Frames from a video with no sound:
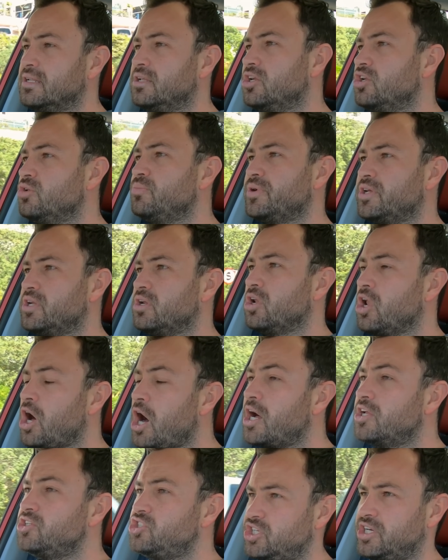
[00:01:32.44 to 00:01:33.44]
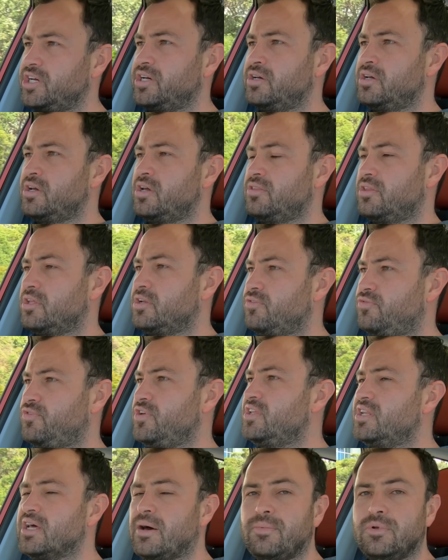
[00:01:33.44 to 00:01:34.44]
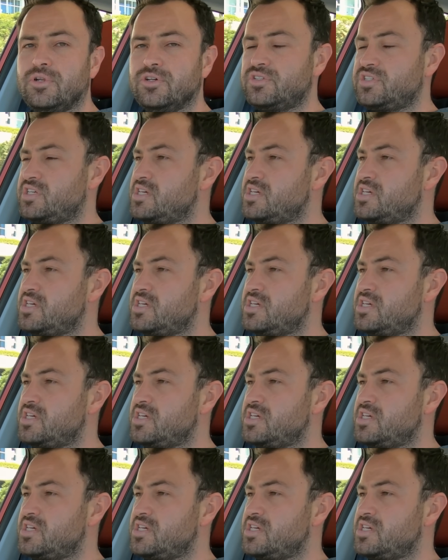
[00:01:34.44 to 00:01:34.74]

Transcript: a little bit larger than a VW